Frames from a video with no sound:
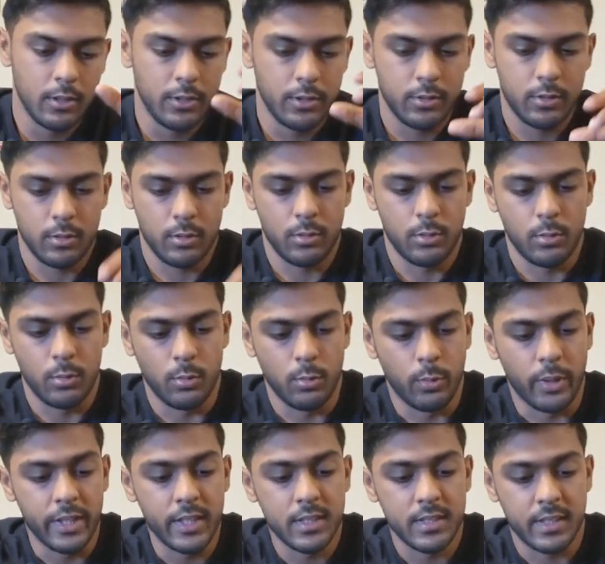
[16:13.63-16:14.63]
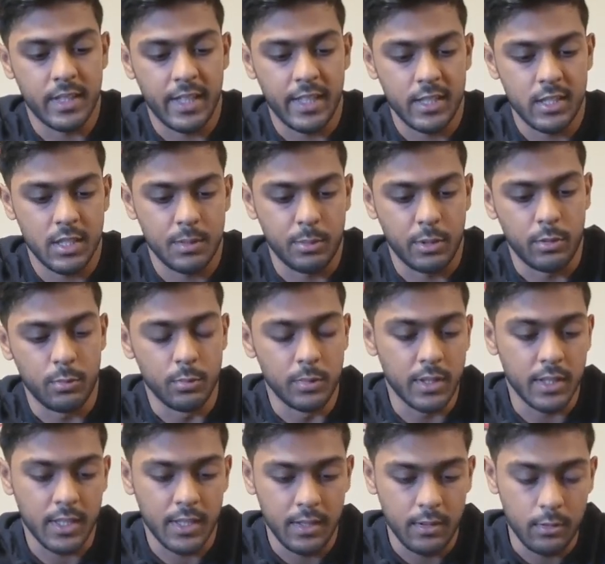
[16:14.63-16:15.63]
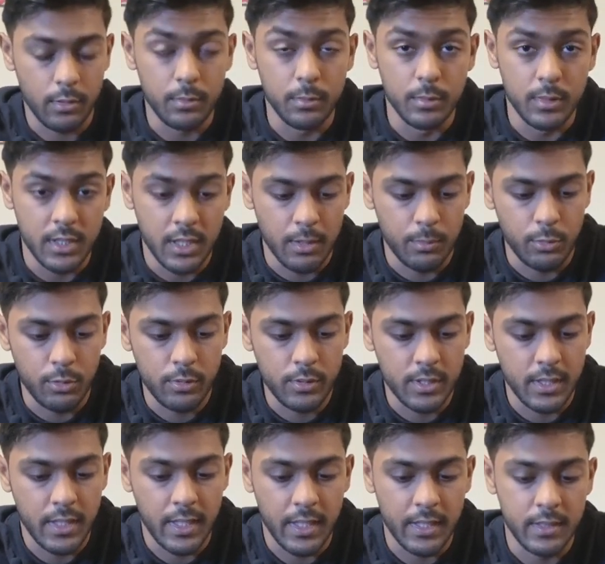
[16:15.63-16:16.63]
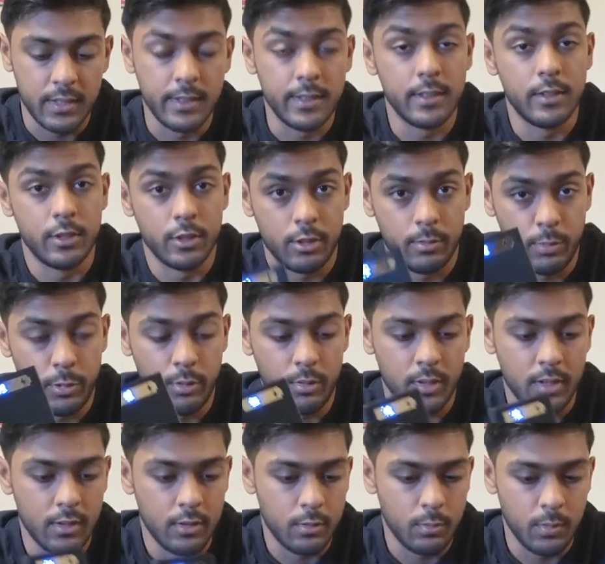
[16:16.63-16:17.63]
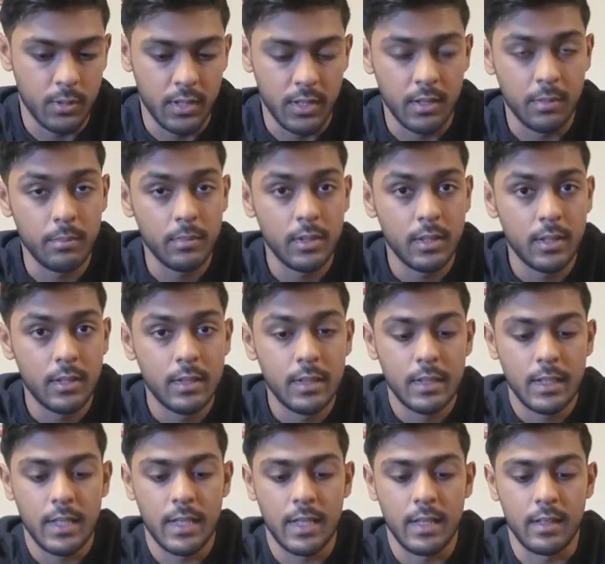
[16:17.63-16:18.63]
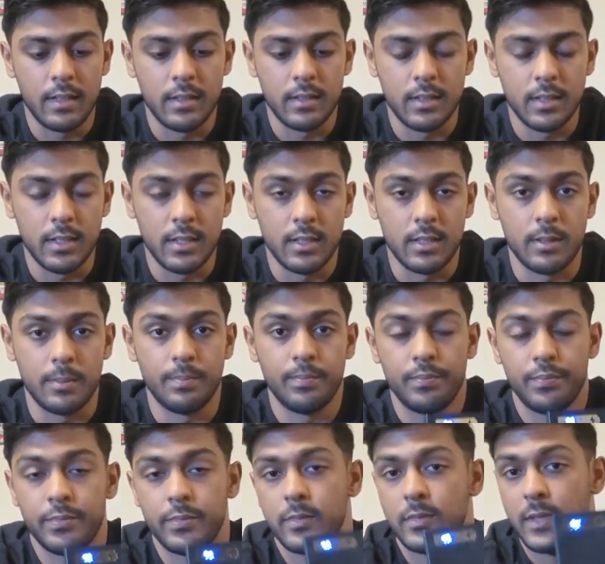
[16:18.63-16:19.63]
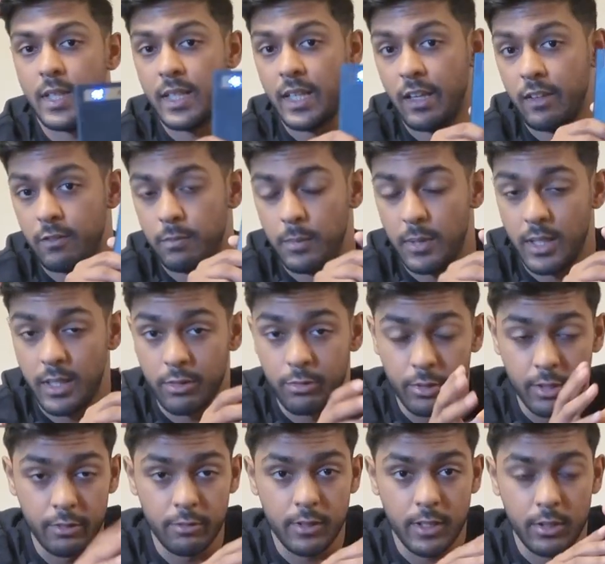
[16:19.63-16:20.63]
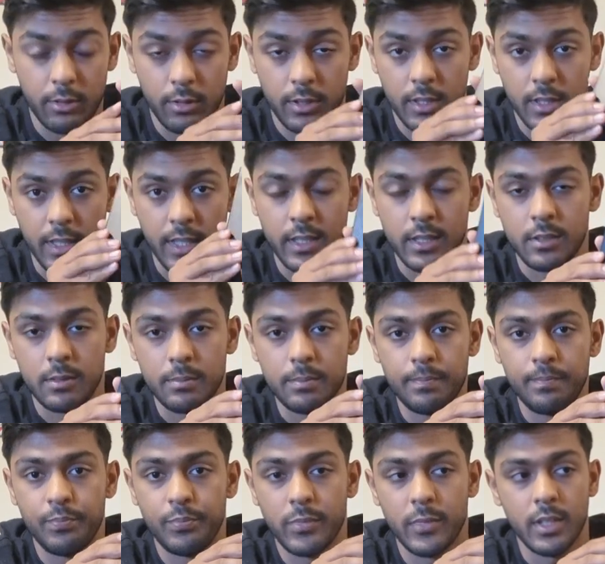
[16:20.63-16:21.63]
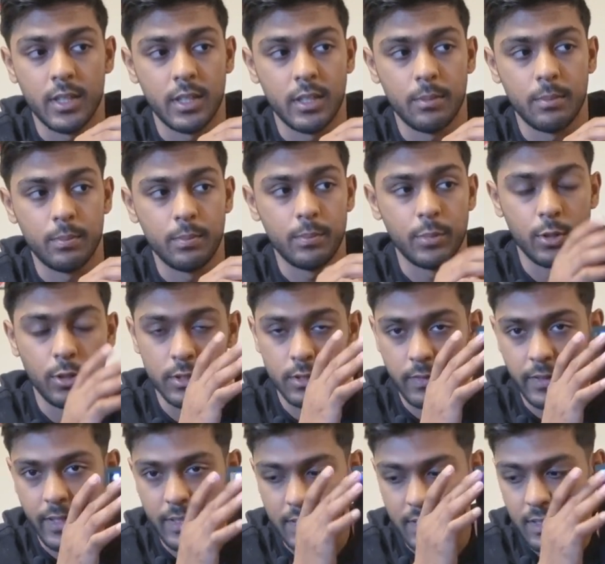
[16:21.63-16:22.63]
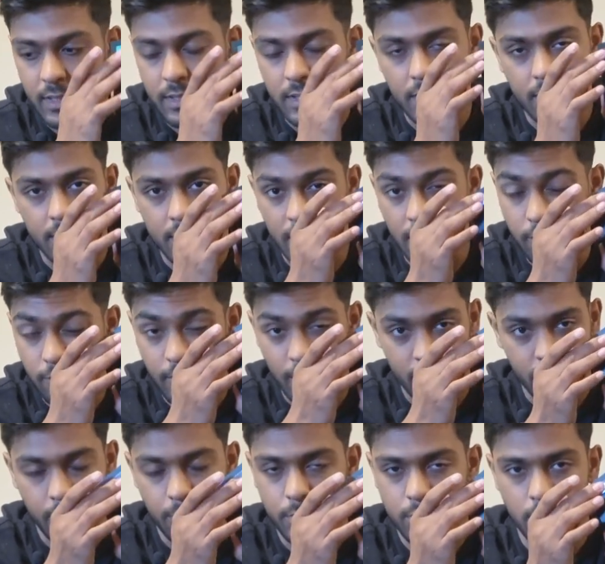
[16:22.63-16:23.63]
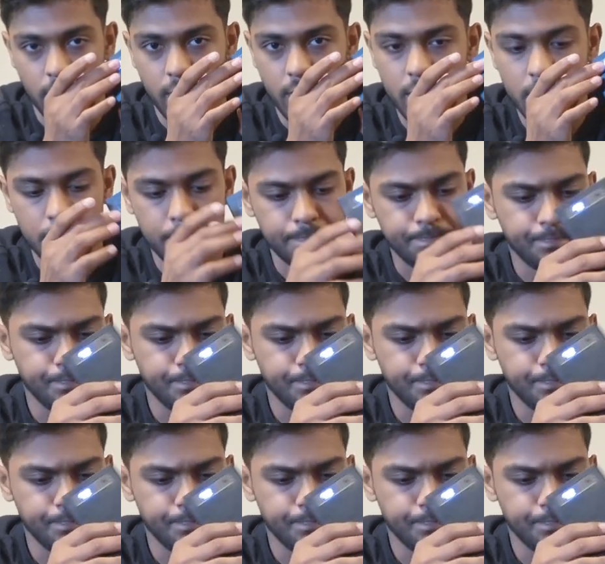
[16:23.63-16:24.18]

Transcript: So what is nice about working through Temu is that I did dispute this with them, and they gave me a refund on the item because of that defect that was on it.